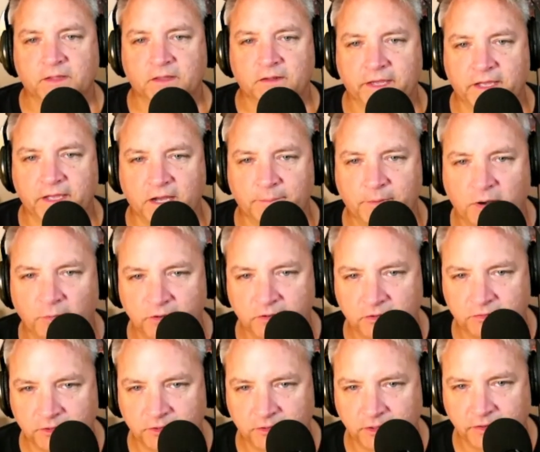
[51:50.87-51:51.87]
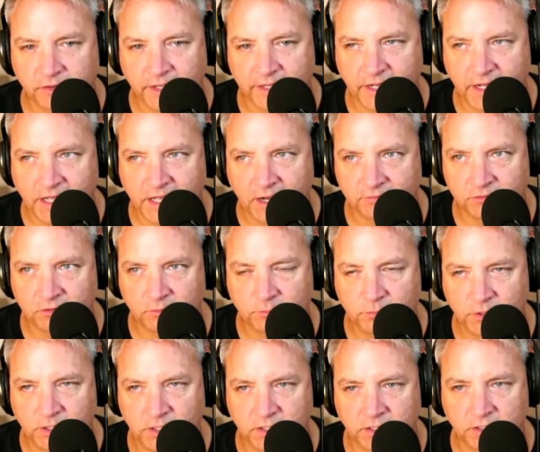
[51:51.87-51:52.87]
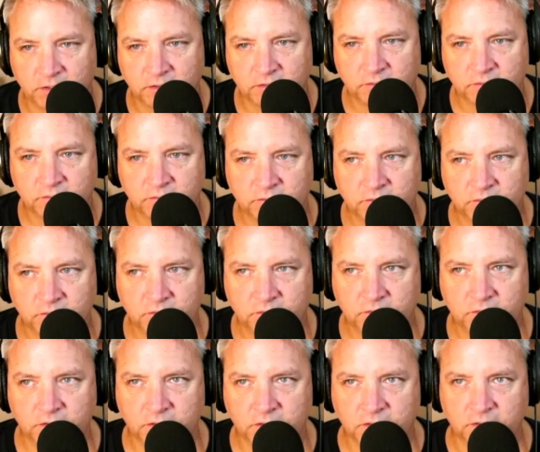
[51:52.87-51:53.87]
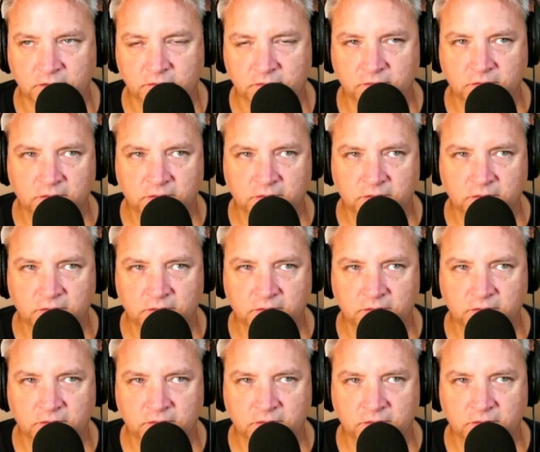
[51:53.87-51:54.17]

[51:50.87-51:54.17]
like I'm always feeling like I have to be the